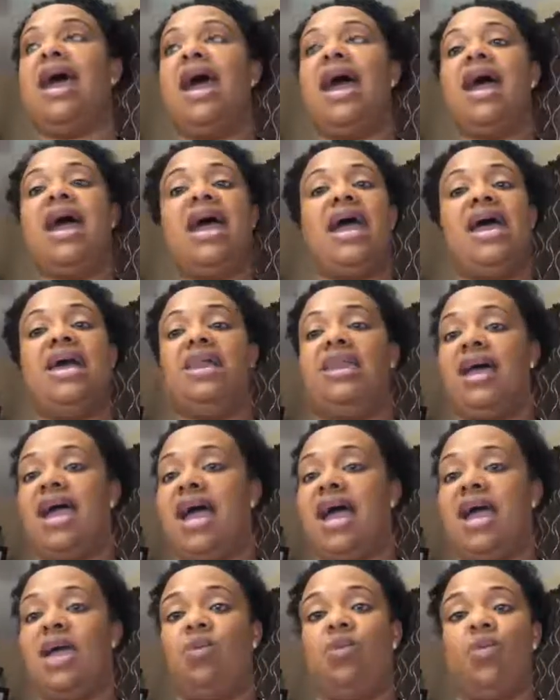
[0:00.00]
and
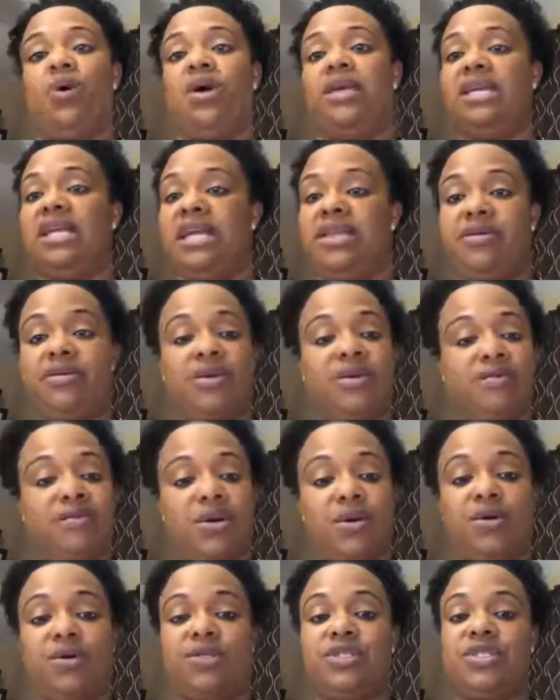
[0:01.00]
I want neither of
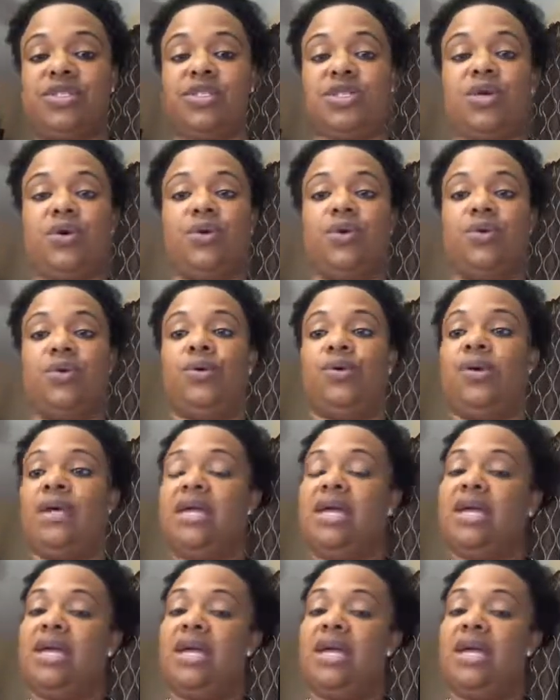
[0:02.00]
those. So,